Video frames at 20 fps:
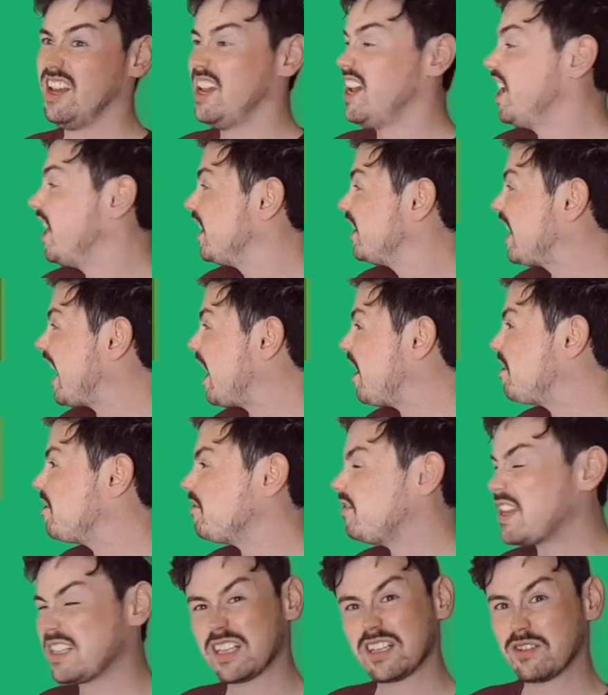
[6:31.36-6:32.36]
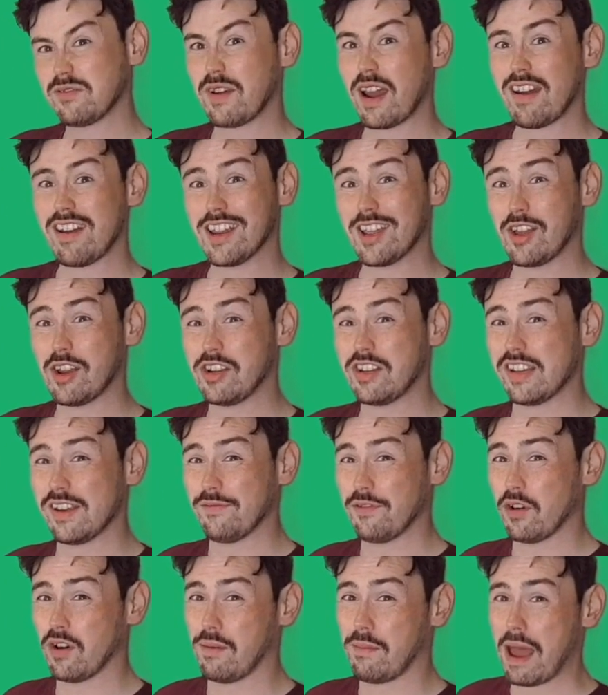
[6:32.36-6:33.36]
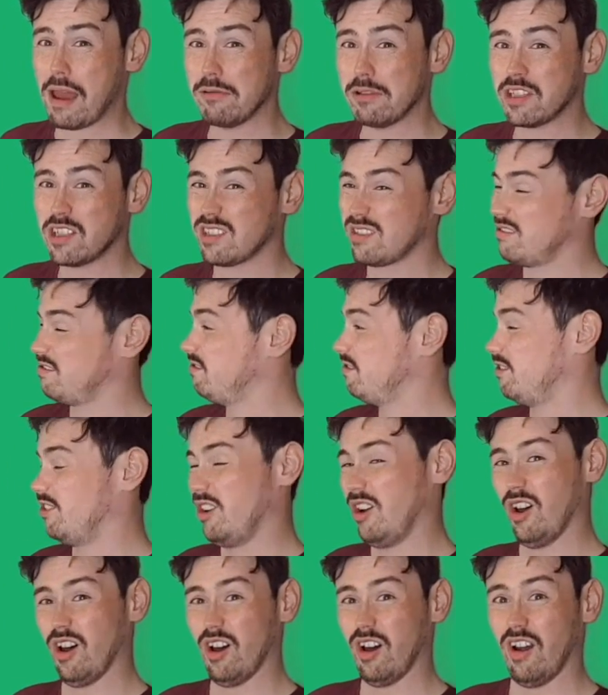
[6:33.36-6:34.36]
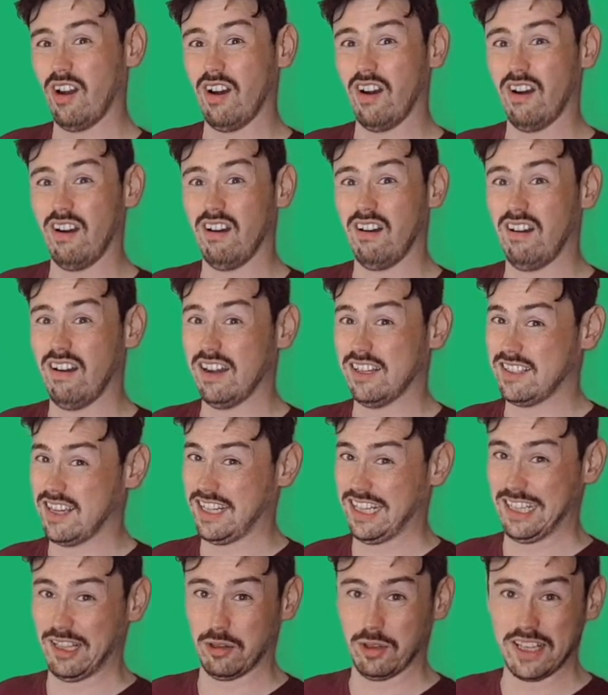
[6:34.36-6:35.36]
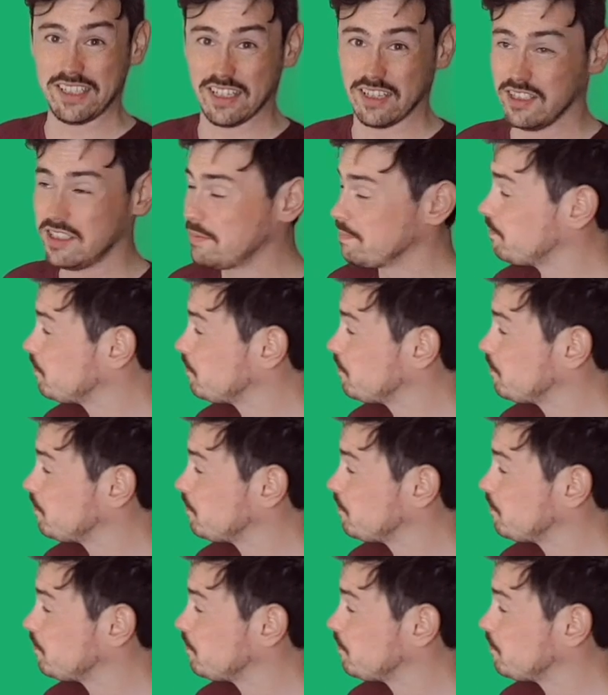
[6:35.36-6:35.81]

Now, this isn't very good if you're a mouse or a tiny little lizard.